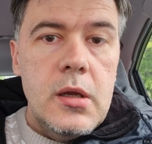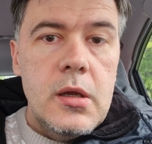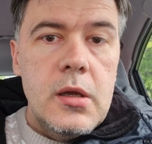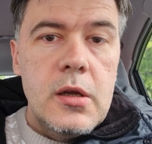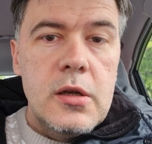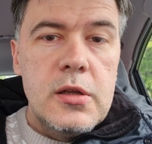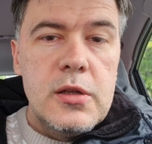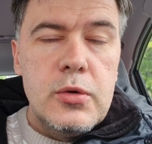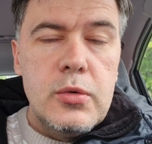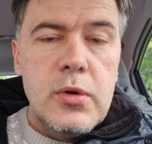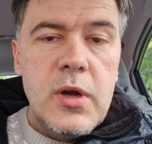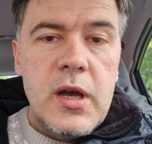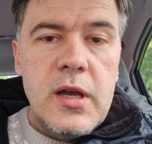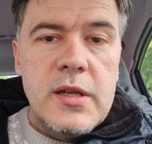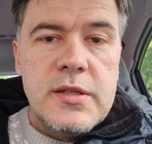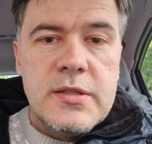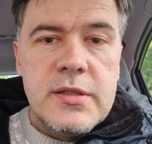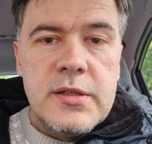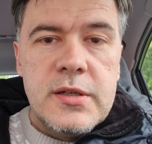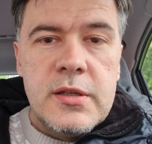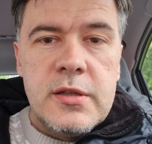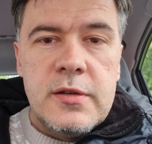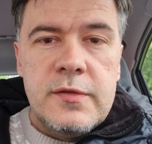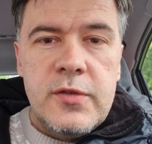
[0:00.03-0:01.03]
Hello guys,
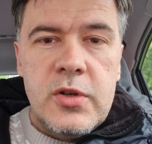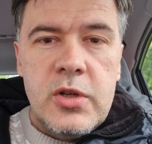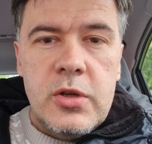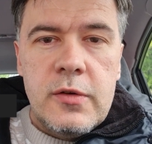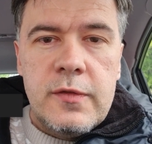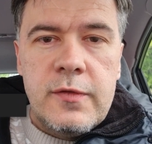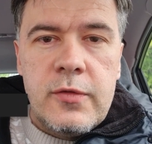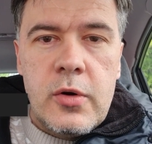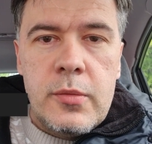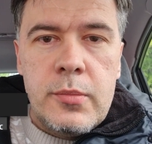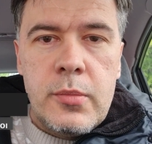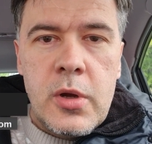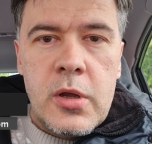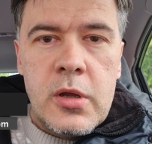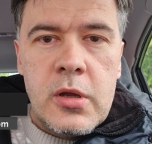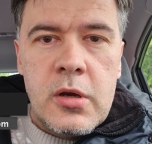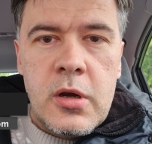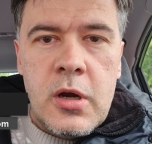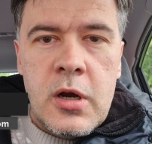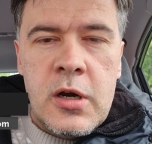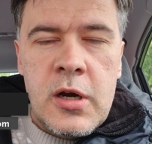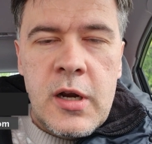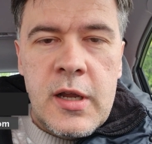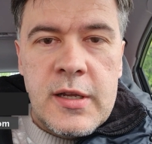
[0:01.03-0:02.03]
another video from my
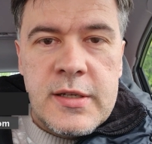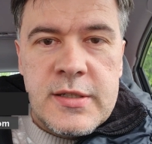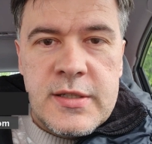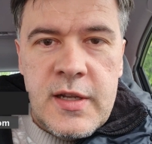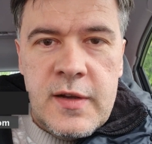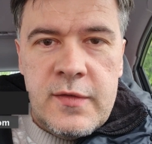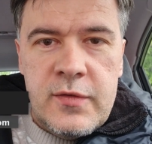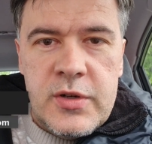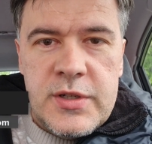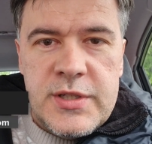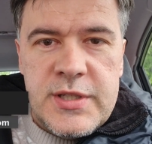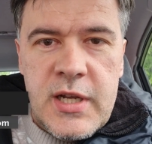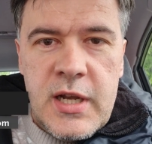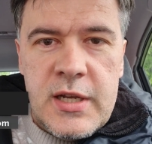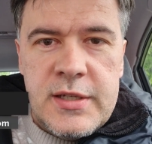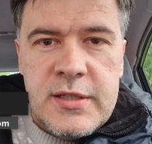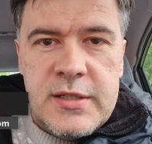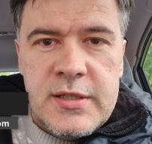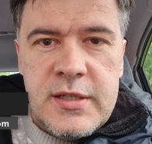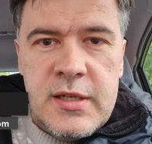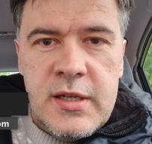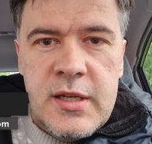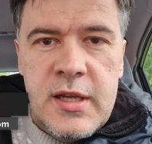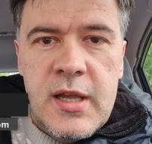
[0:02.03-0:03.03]
car as every
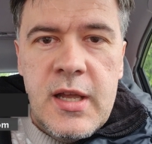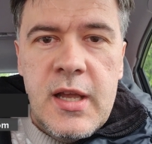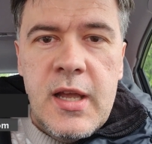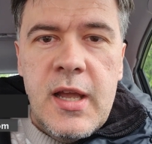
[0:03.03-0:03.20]
Saturday